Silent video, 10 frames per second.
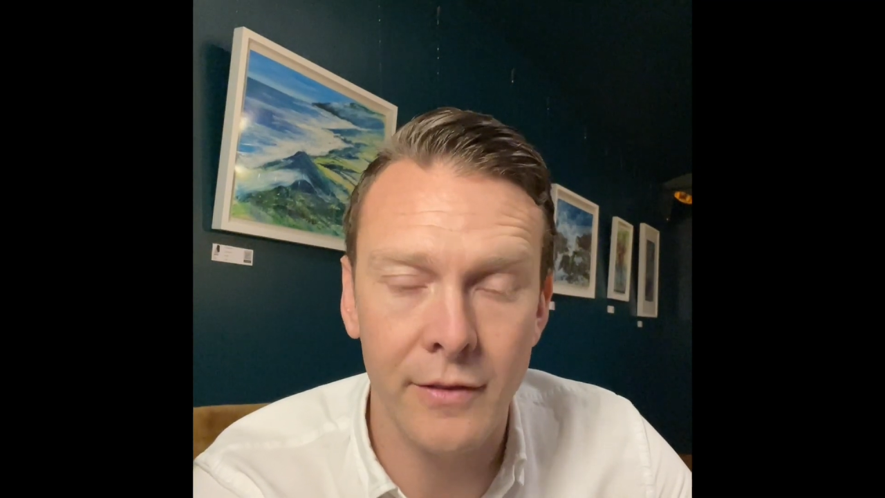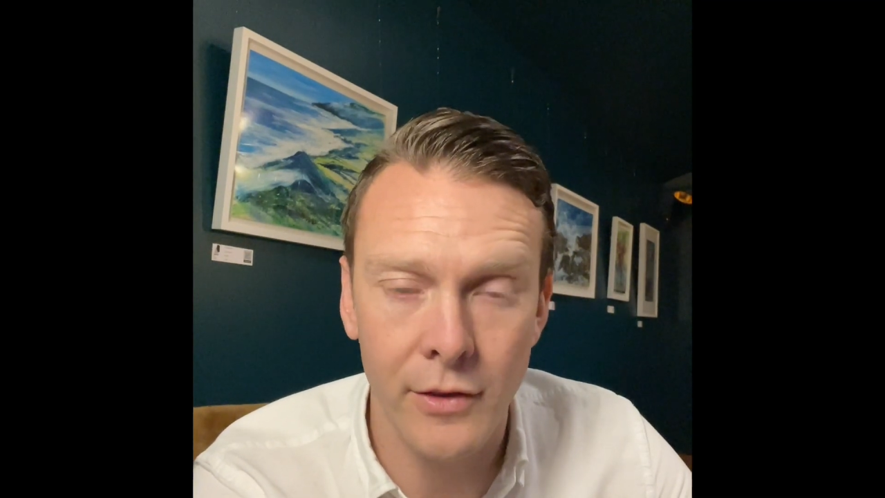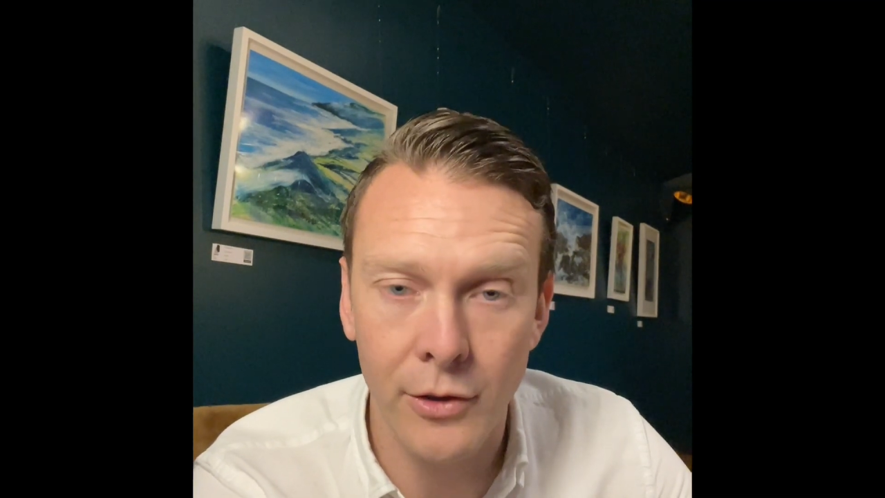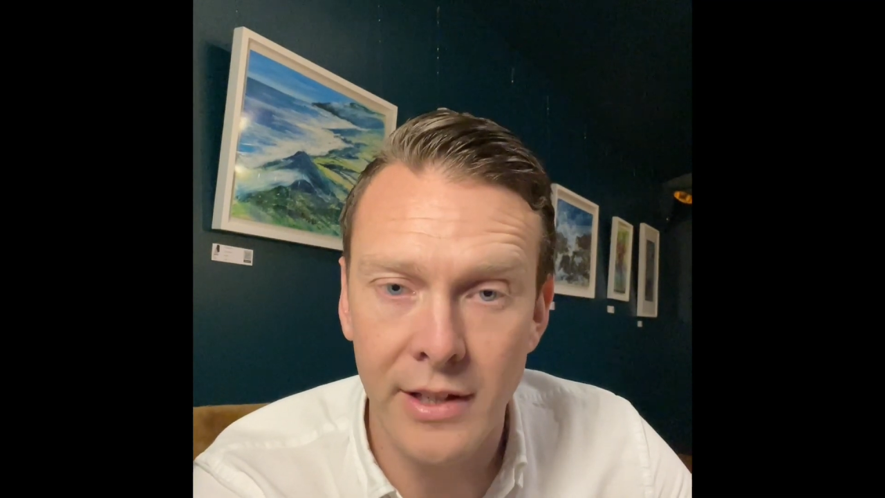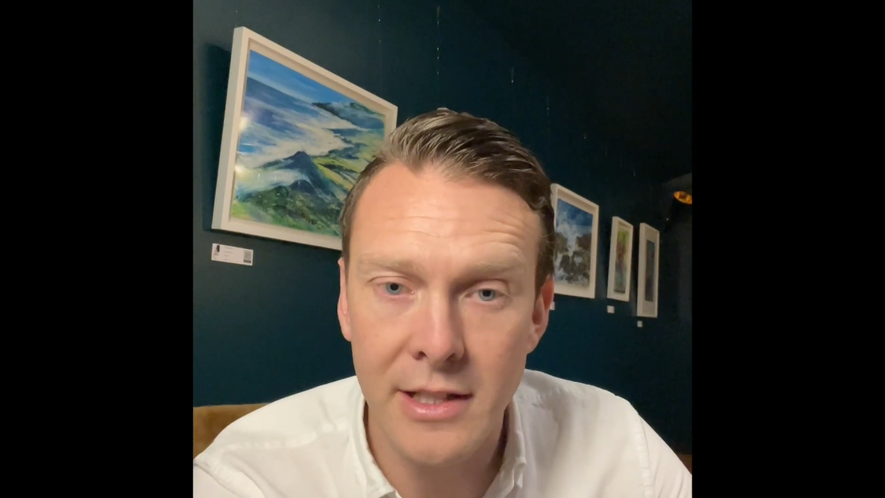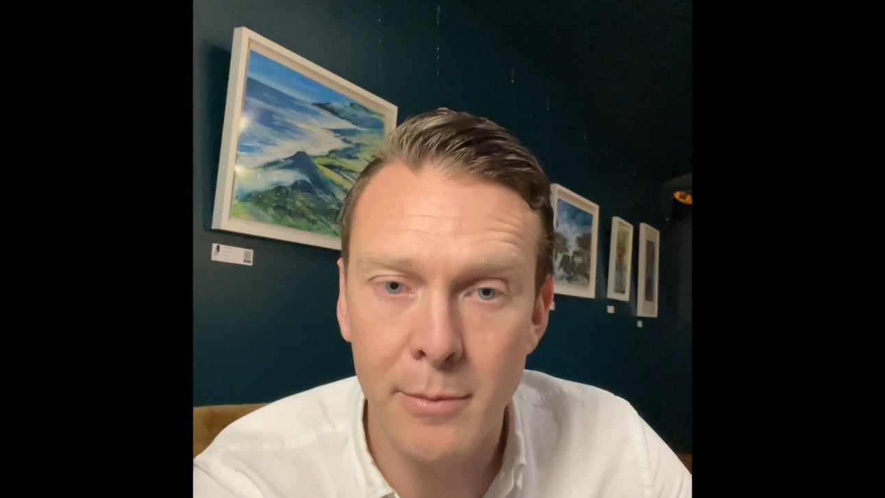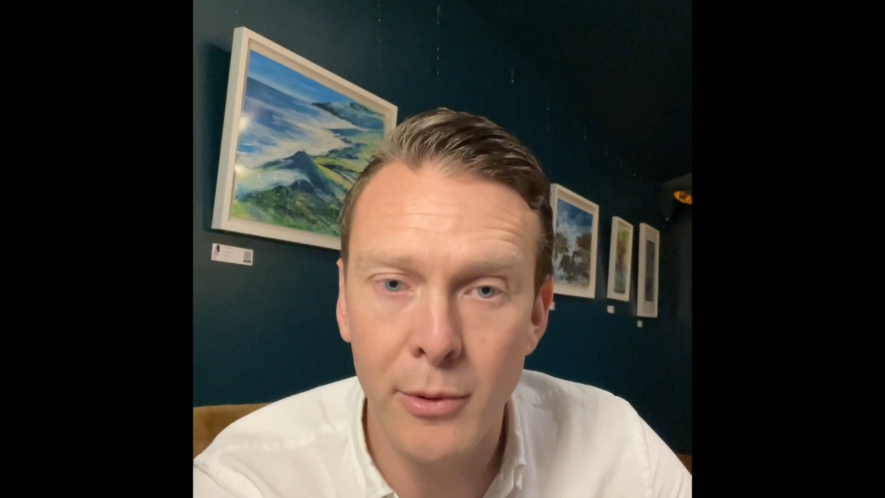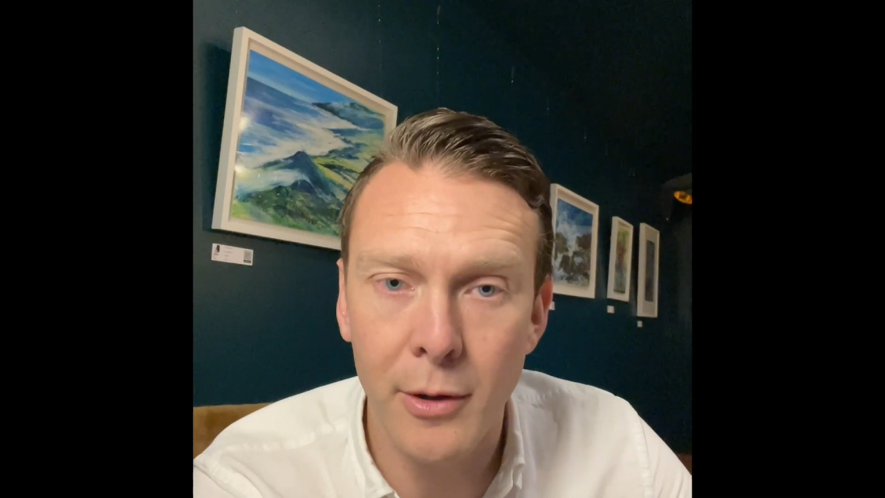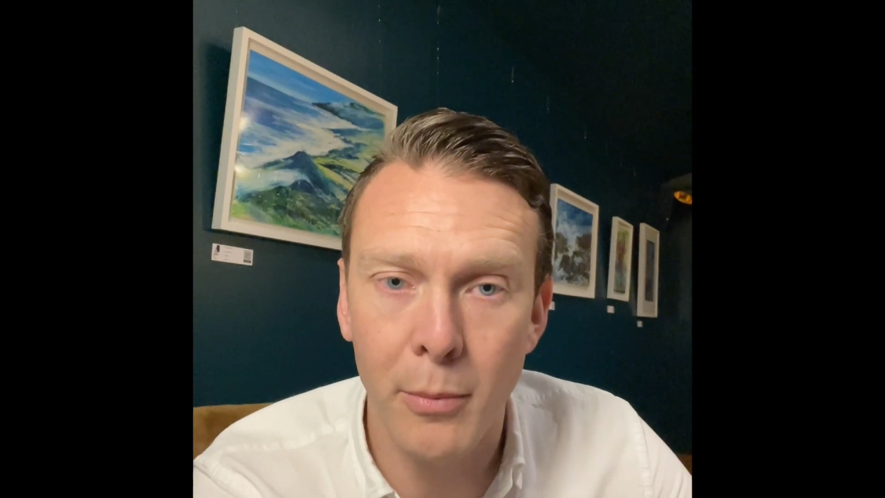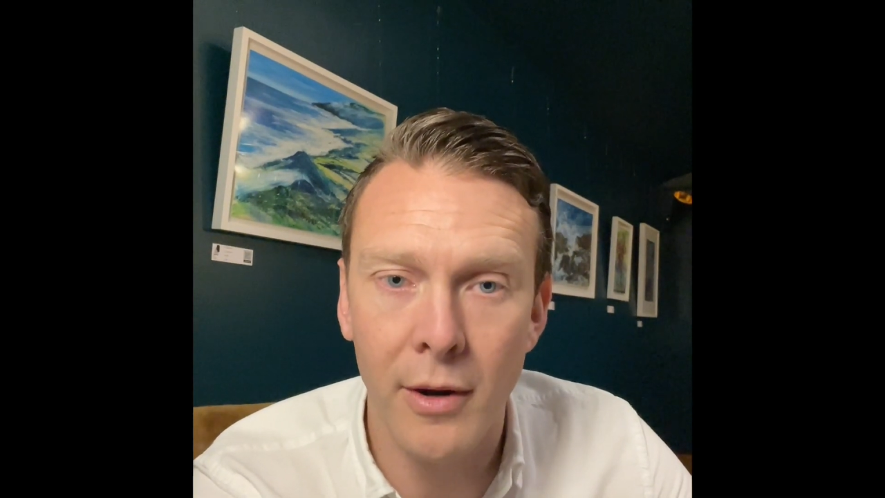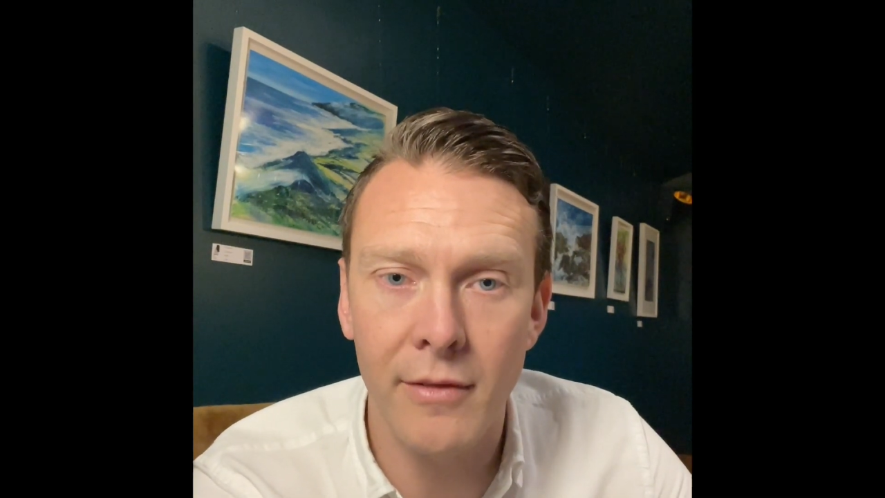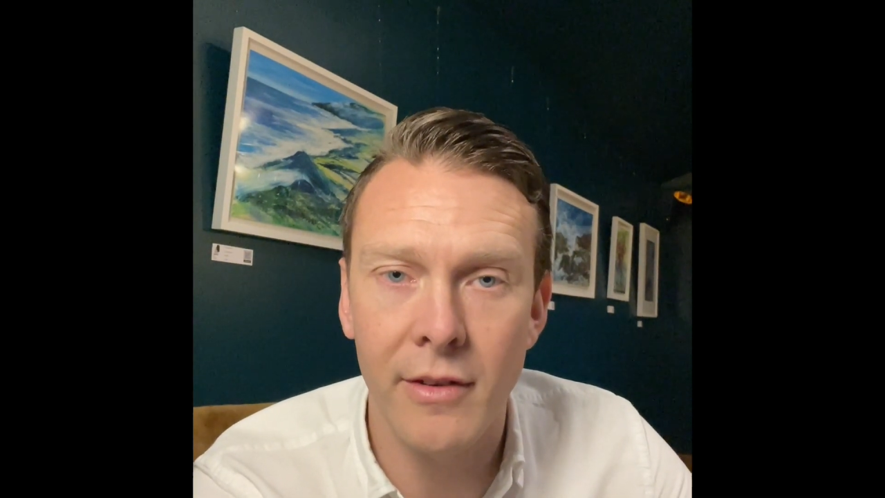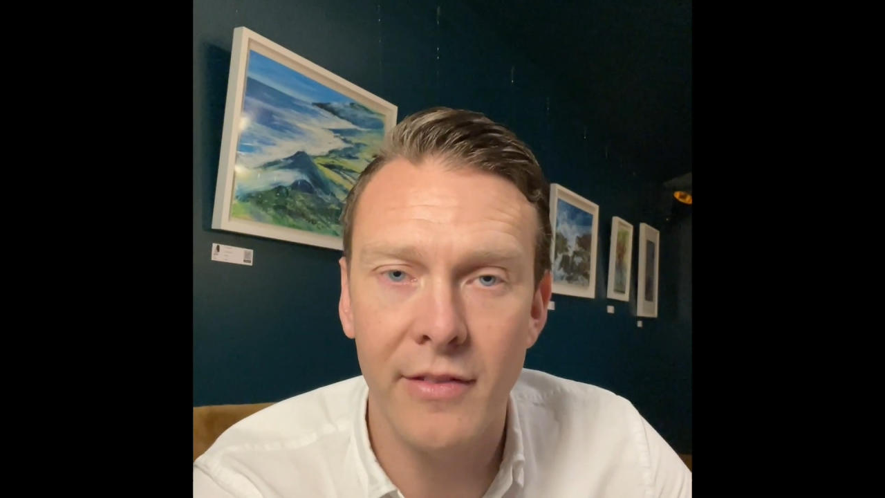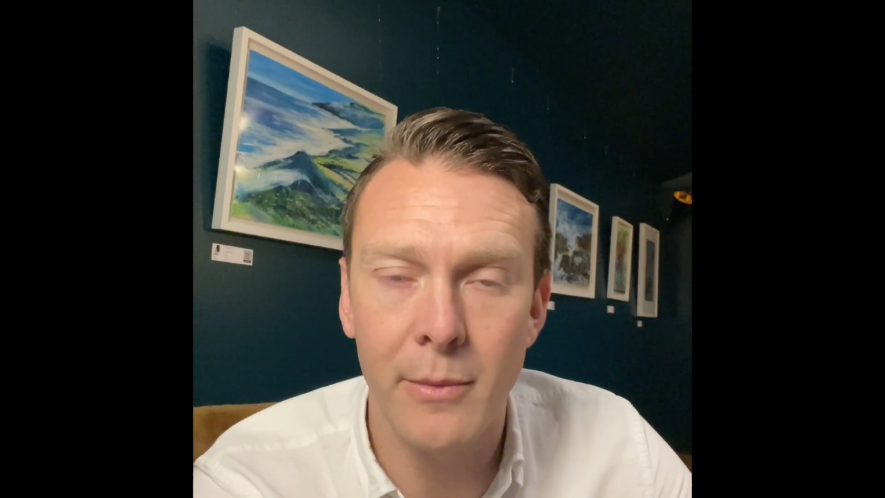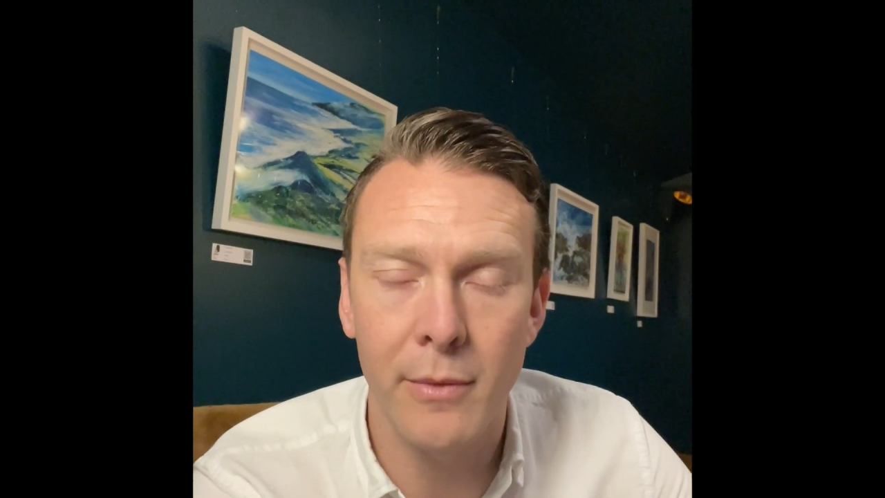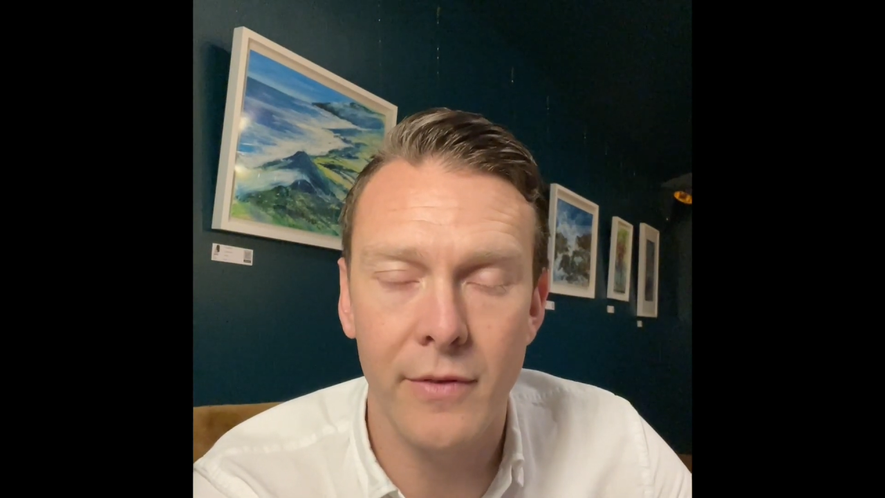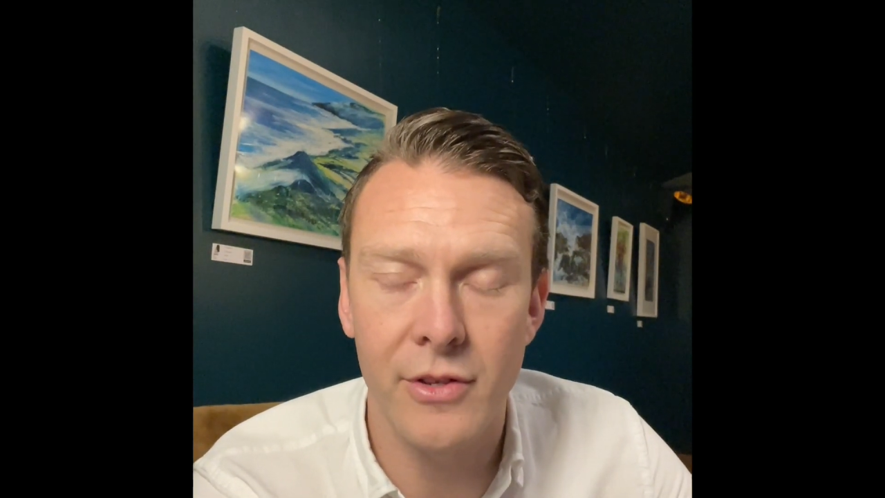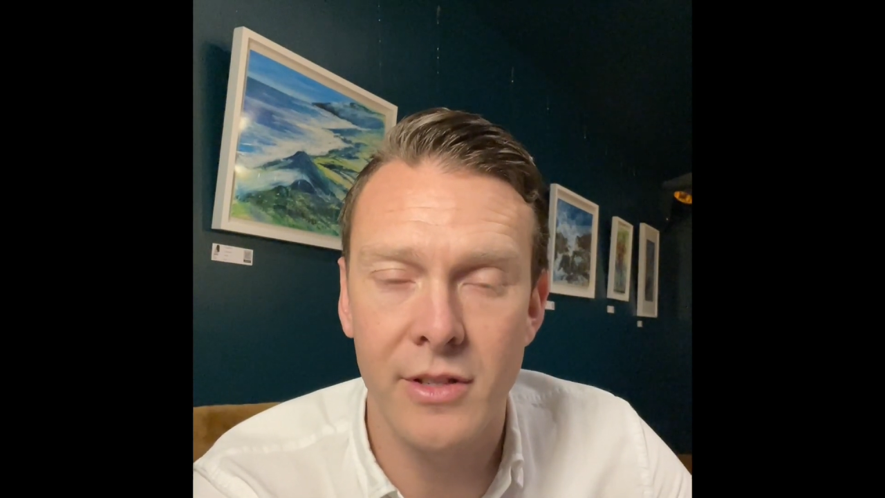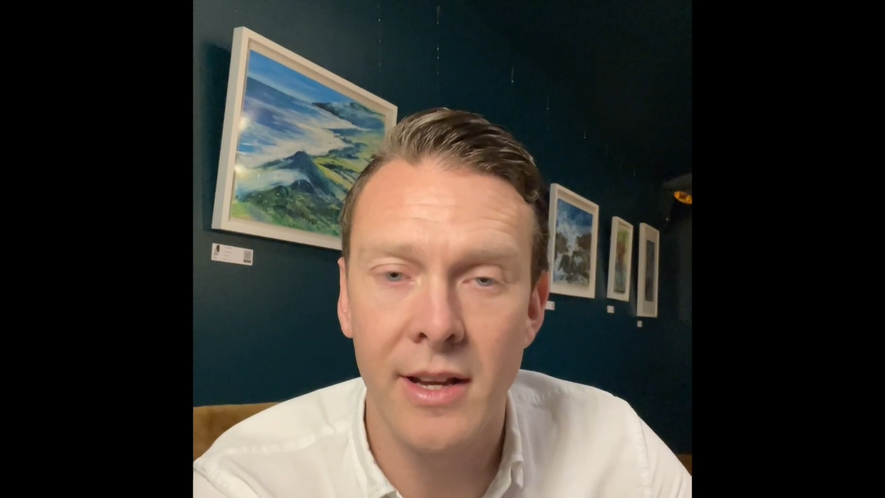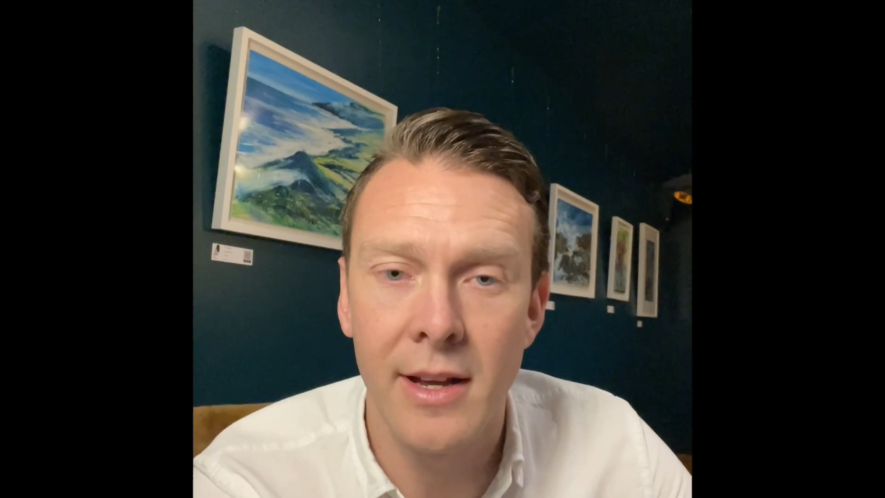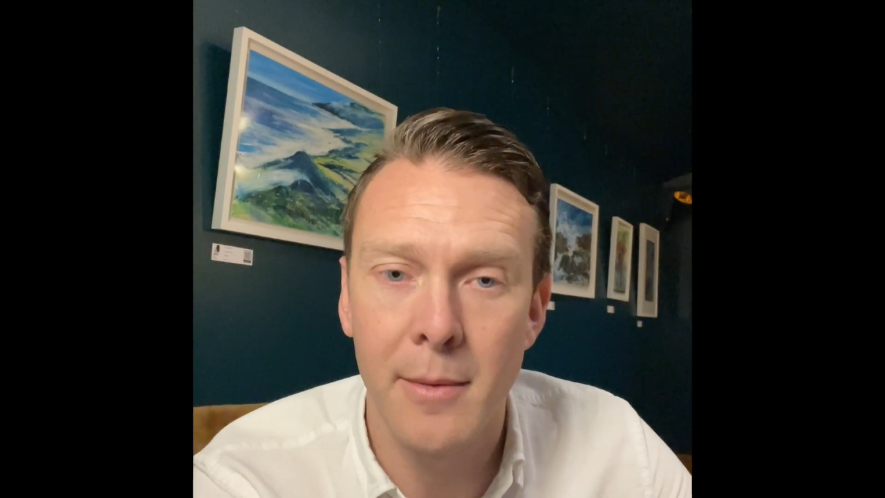If you're looking to book a private event with us,